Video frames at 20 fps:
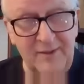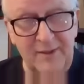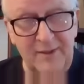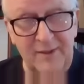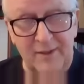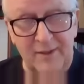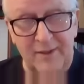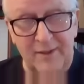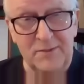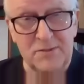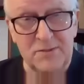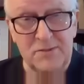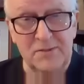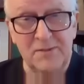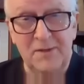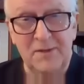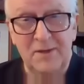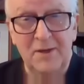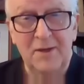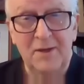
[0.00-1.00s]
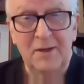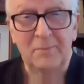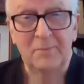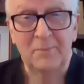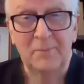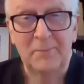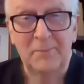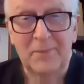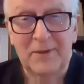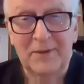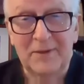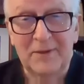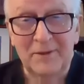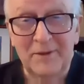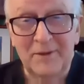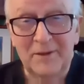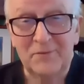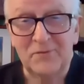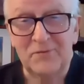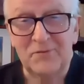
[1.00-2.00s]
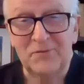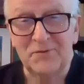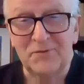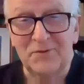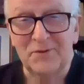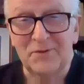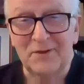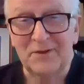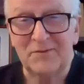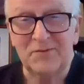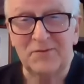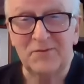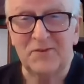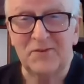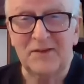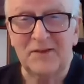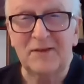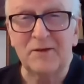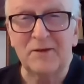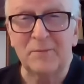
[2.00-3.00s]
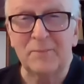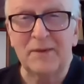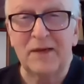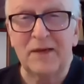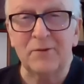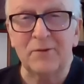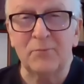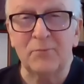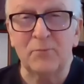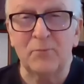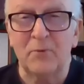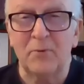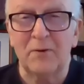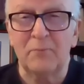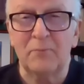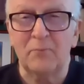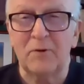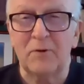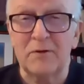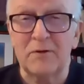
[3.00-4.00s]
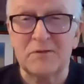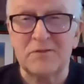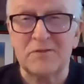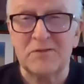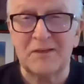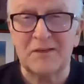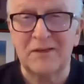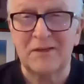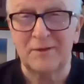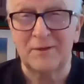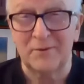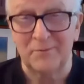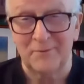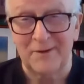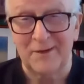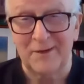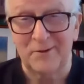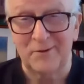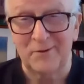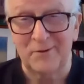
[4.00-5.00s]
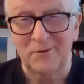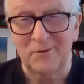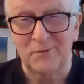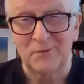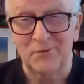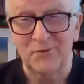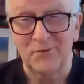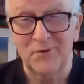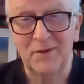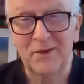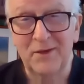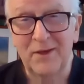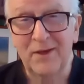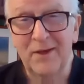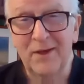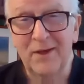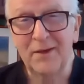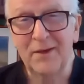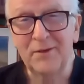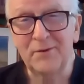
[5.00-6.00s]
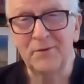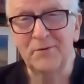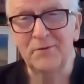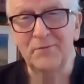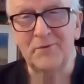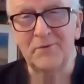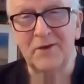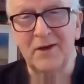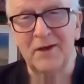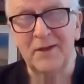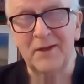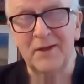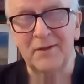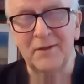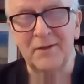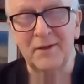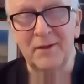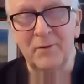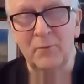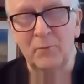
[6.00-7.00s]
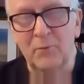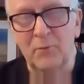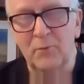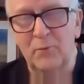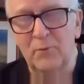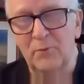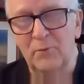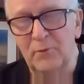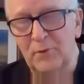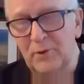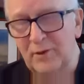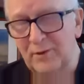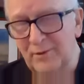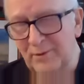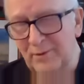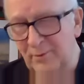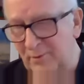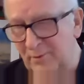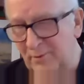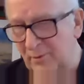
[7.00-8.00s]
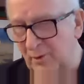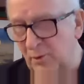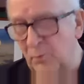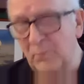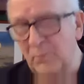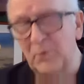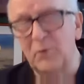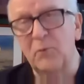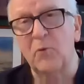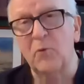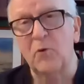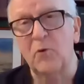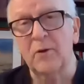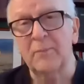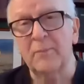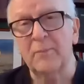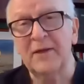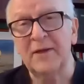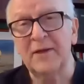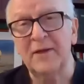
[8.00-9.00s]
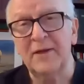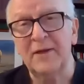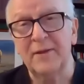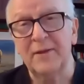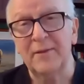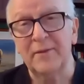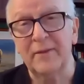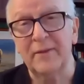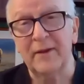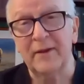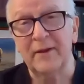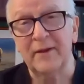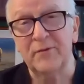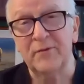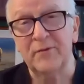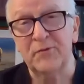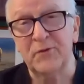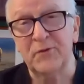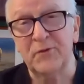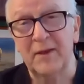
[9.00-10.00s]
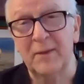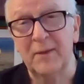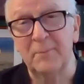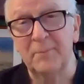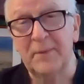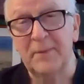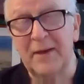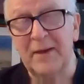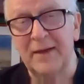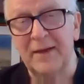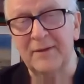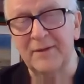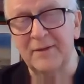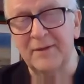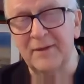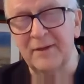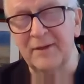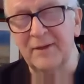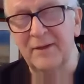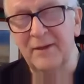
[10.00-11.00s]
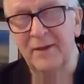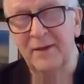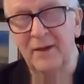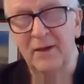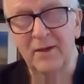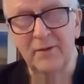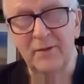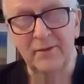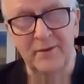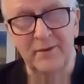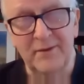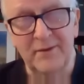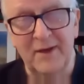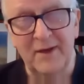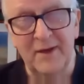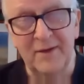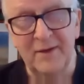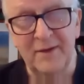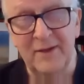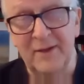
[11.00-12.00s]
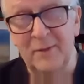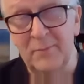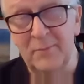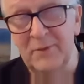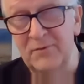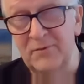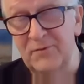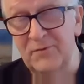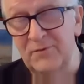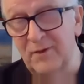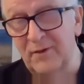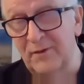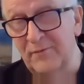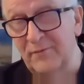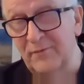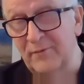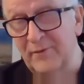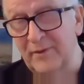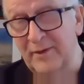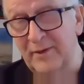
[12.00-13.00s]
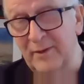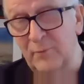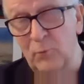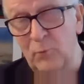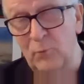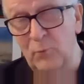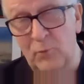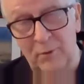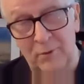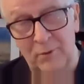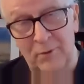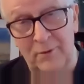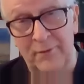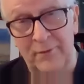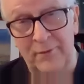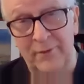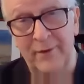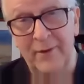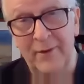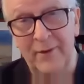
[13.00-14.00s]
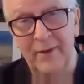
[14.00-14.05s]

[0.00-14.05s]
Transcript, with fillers: chaos but let's let's think about what we're seeing around us. You've got global warming that is impacting the dynamics of the world